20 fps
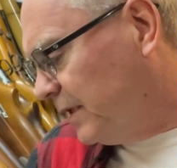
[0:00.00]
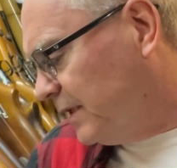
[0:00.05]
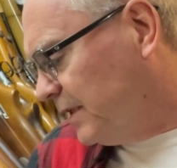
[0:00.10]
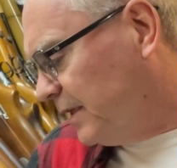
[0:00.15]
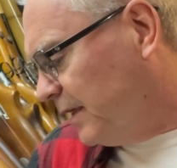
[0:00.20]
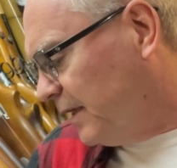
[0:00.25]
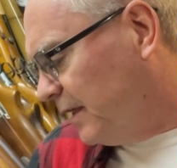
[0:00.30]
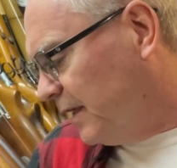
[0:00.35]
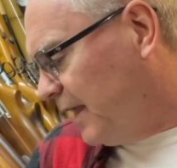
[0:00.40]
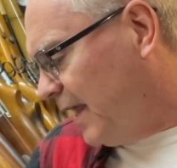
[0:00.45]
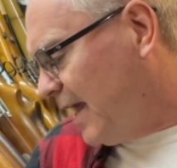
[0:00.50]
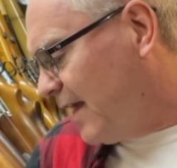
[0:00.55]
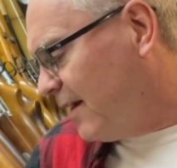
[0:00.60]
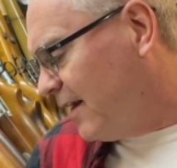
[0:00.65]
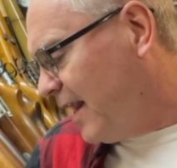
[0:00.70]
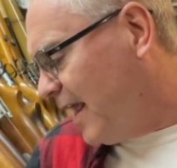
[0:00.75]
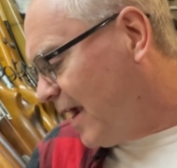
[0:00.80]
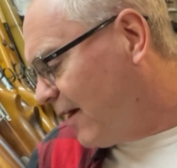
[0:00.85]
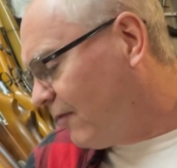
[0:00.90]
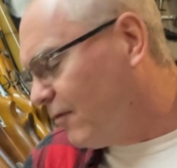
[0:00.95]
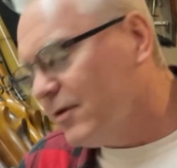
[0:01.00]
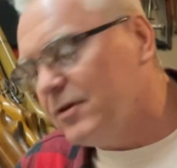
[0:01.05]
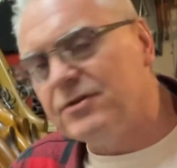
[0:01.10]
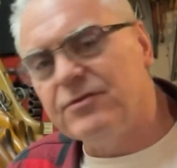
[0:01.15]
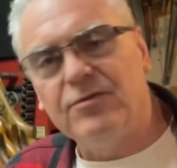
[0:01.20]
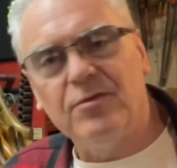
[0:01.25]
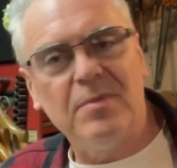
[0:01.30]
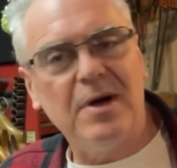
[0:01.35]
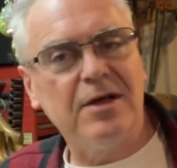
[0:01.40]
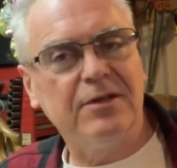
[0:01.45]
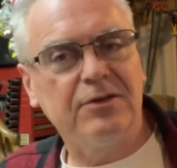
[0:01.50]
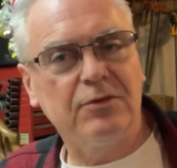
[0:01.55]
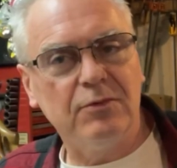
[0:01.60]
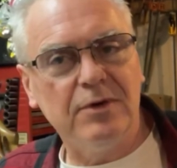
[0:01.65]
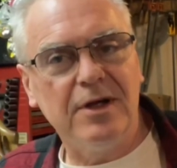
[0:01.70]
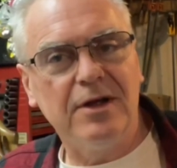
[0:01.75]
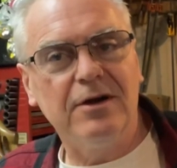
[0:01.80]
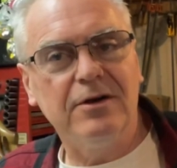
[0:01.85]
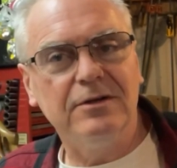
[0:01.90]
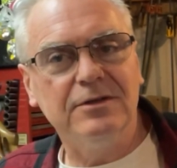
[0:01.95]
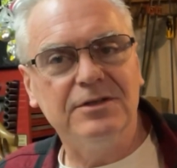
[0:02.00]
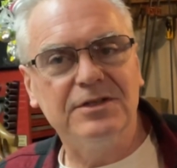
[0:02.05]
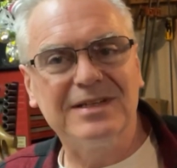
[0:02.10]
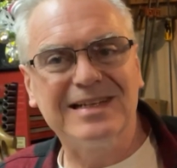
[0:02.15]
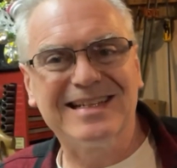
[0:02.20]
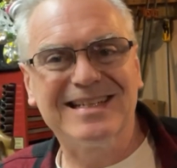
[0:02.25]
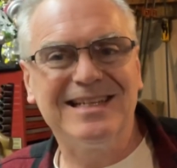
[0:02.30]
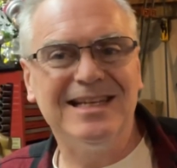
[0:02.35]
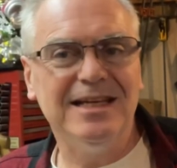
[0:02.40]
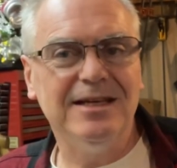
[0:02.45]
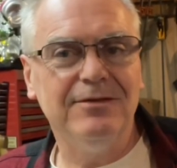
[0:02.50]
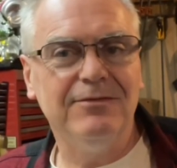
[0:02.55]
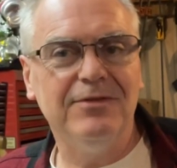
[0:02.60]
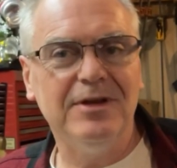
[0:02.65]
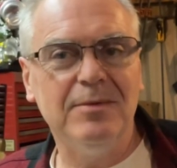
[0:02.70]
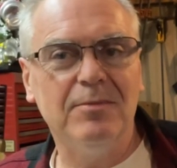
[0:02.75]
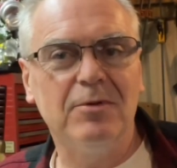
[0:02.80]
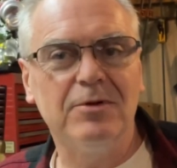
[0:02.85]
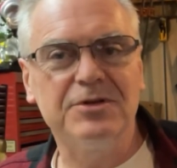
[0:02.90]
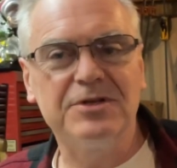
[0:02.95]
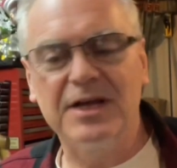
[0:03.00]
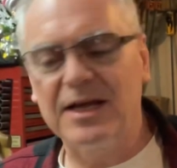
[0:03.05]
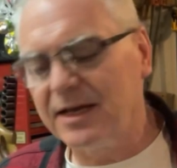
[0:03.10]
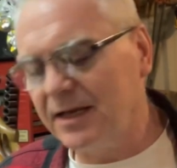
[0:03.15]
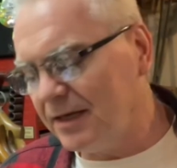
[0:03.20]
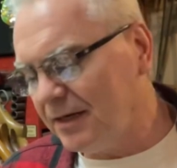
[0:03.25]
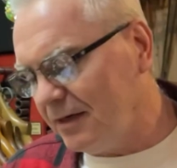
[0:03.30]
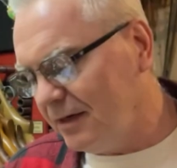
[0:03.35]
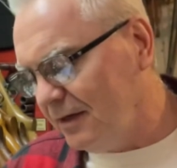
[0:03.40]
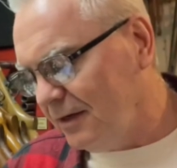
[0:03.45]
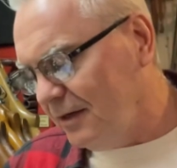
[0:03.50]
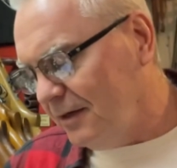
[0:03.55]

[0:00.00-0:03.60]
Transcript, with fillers: it had an average of about 316 feet per second,